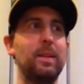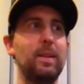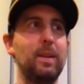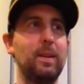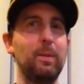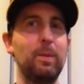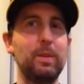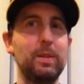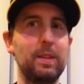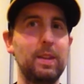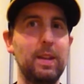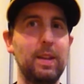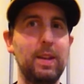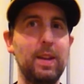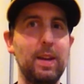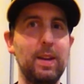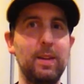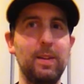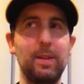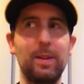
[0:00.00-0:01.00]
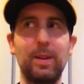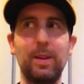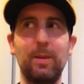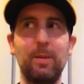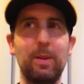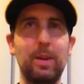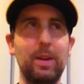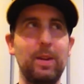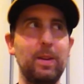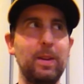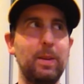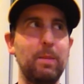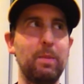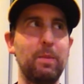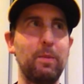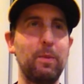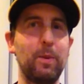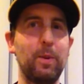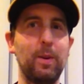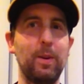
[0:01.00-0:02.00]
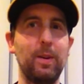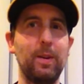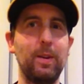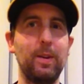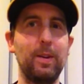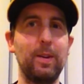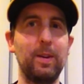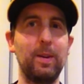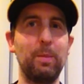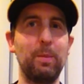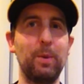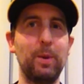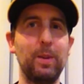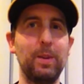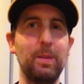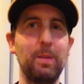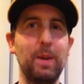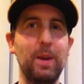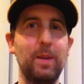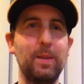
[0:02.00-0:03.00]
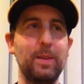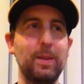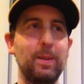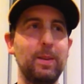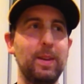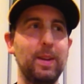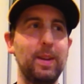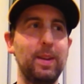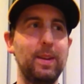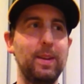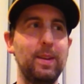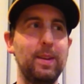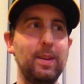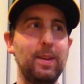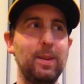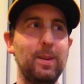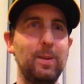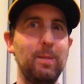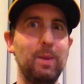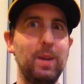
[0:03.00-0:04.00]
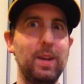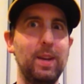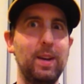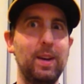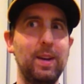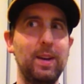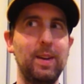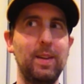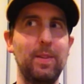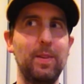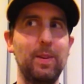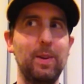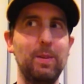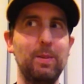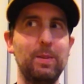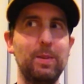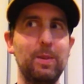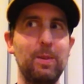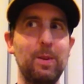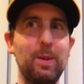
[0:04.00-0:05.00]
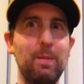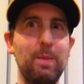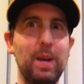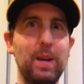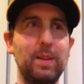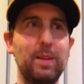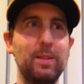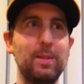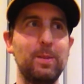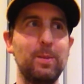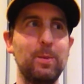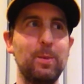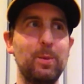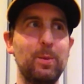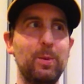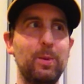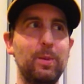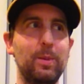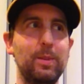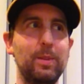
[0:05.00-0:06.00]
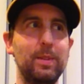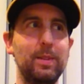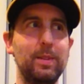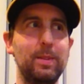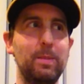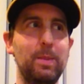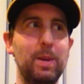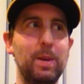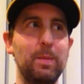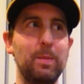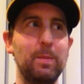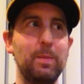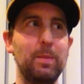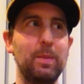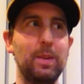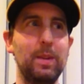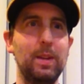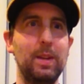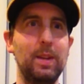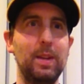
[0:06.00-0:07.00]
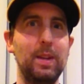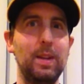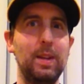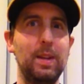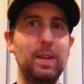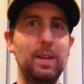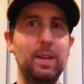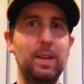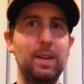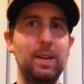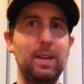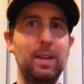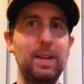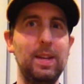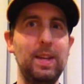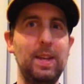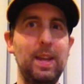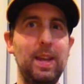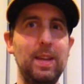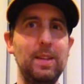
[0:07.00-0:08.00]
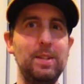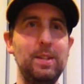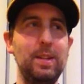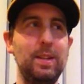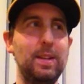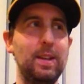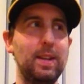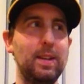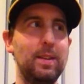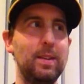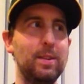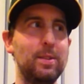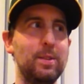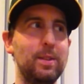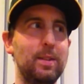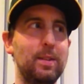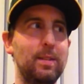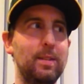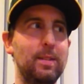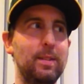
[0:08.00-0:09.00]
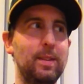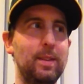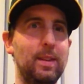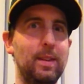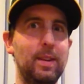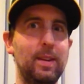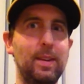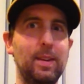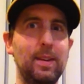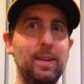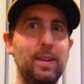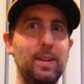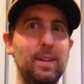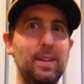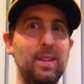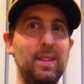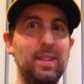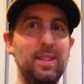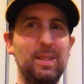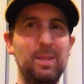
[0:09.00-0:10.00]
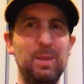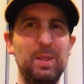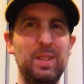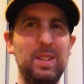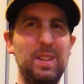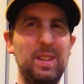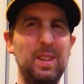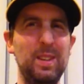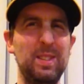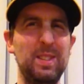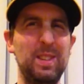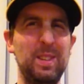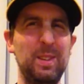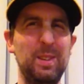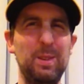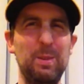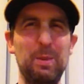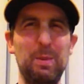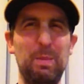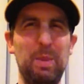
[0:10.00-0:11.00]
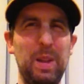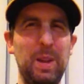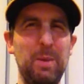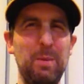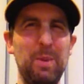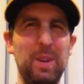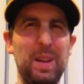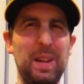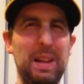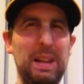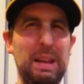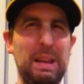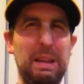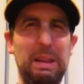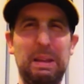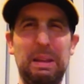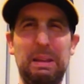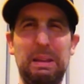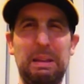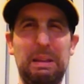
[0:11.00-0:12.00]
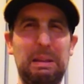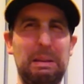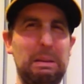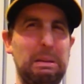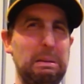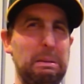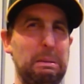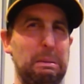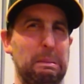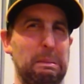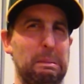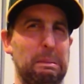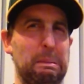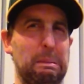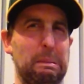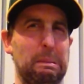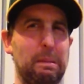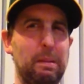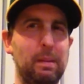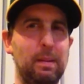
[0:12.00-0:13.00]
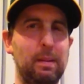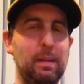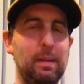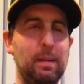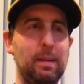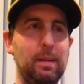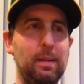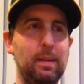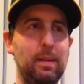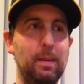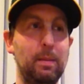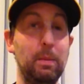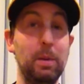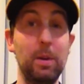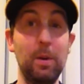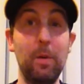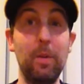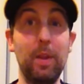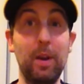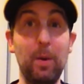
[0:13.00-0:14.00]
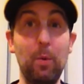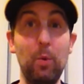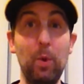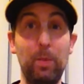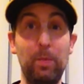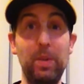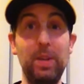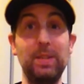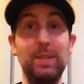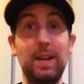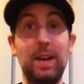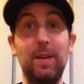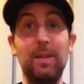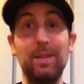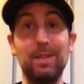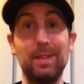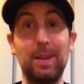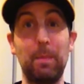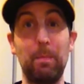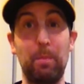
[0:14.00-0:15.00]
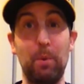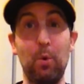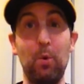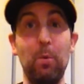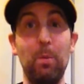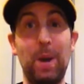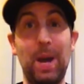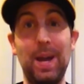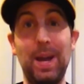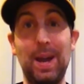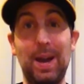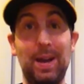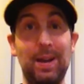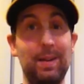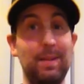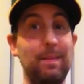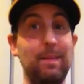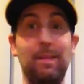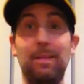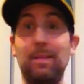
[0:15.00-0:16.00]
Everyone's like kind of looking around like before I brought them out. They're like, oh my God, I thought he was going back to school to become an EKG technician. What's he still doing playing with clay? But no, then I whipped these out and I was like, boom, I got...